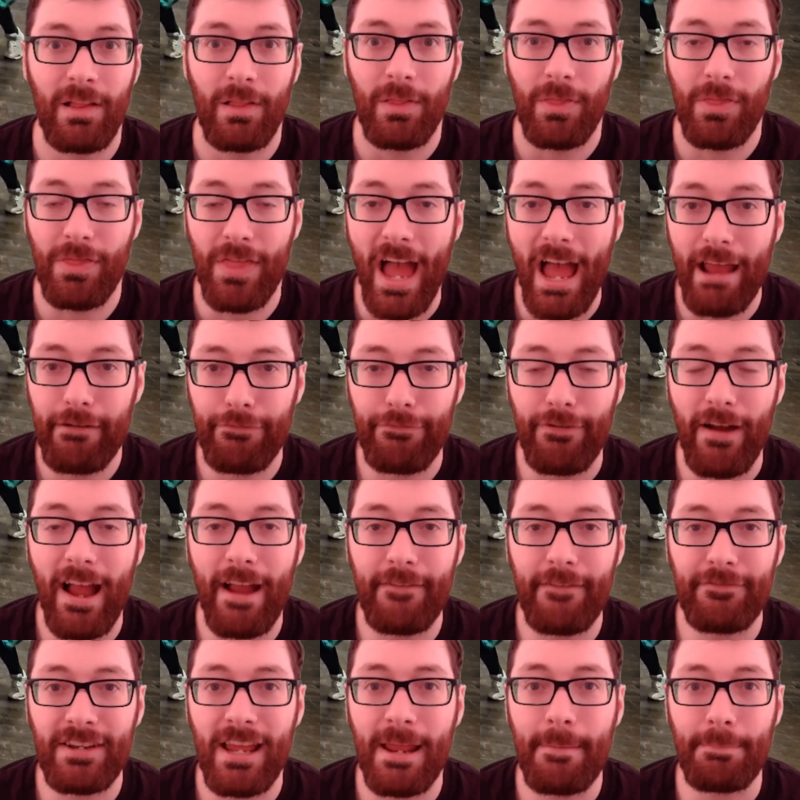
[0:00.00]
That
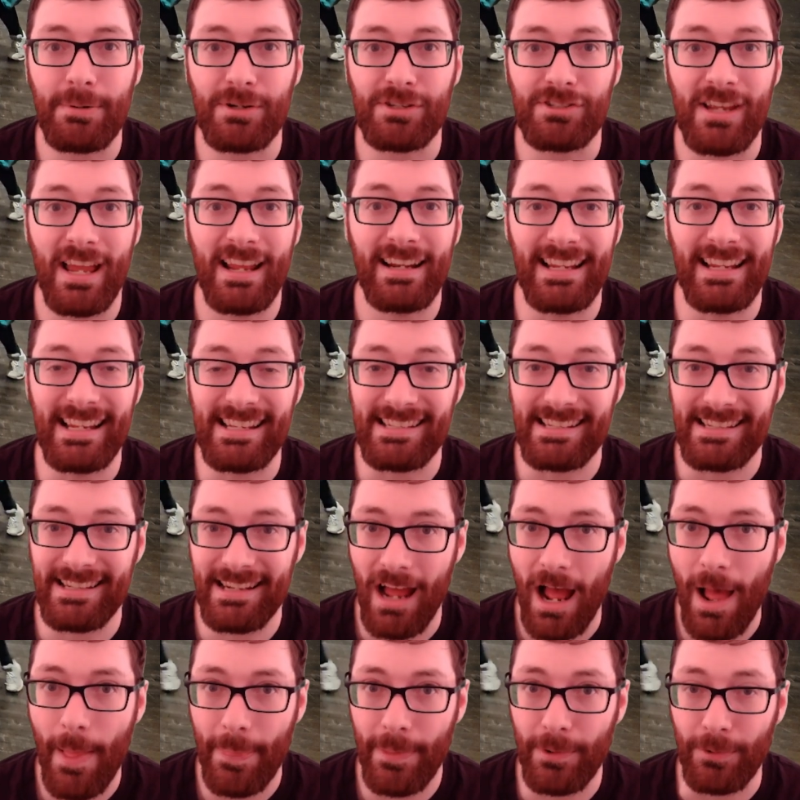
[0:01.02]
5-10% is
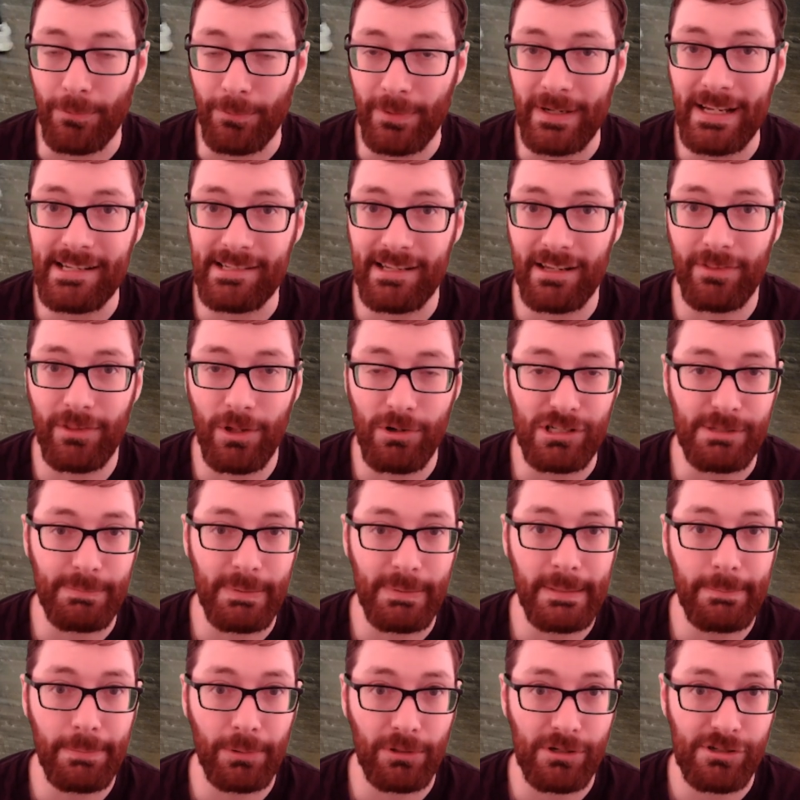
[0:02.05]
not the reason those
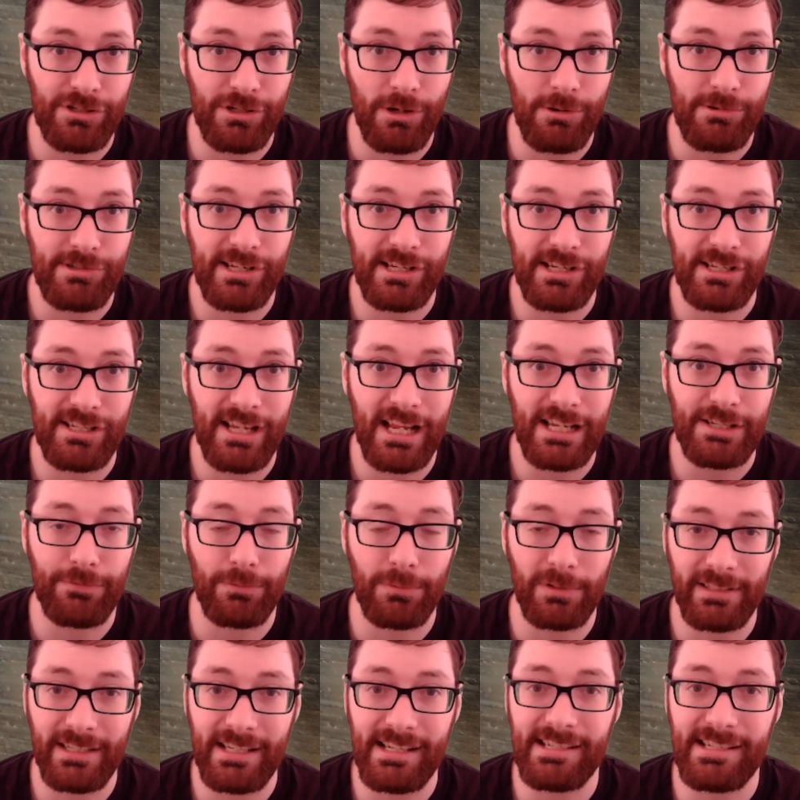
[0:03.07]
people are so
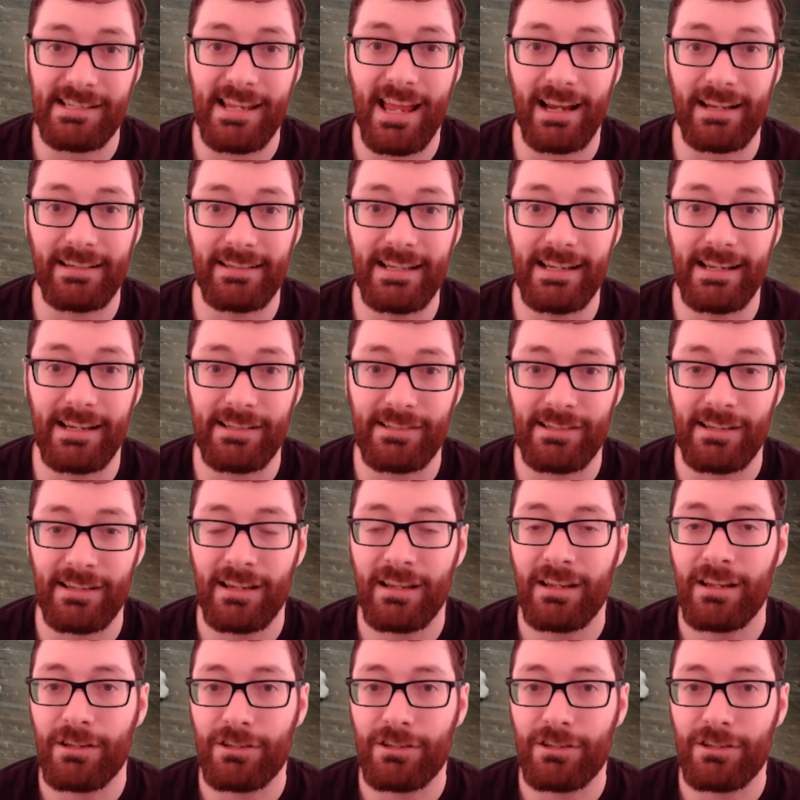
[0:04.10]
successful with these techniques.